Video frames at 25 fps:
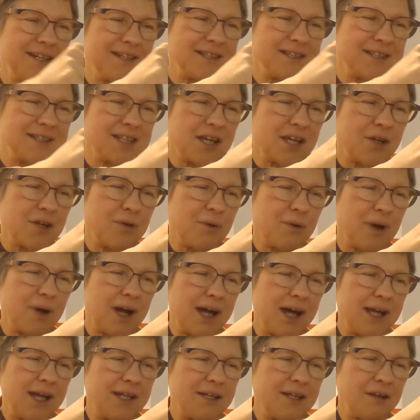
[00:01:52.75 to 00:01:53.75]
so
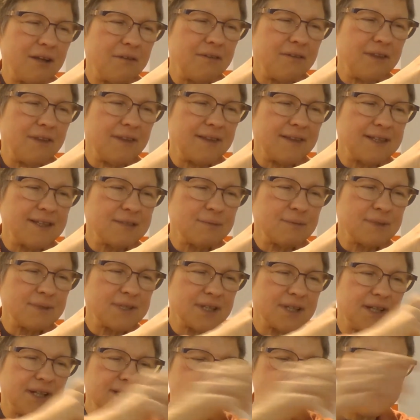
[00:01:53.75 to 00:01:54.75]
I don't think this one's
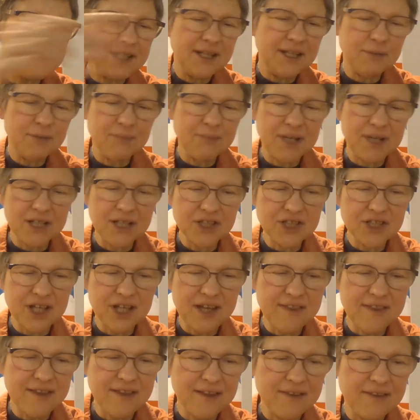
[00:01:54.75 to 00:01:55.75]
going to need much
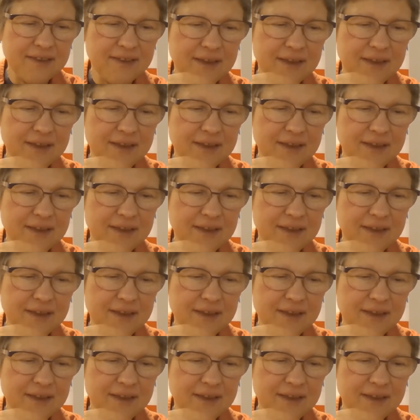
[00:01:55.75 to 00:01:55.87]
either.